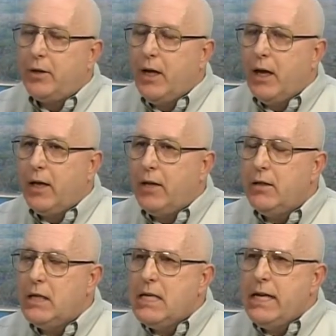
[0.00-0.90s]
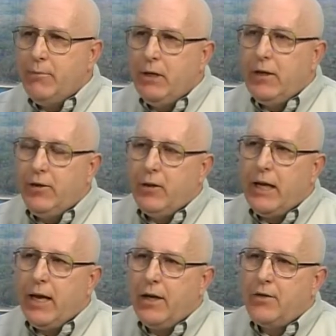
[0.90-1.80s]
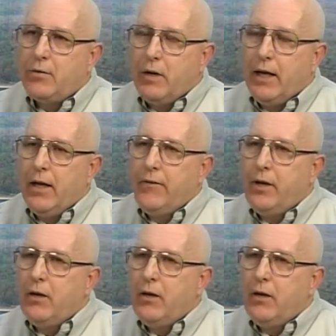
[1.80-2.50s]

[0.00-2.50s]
County and many of the counties around that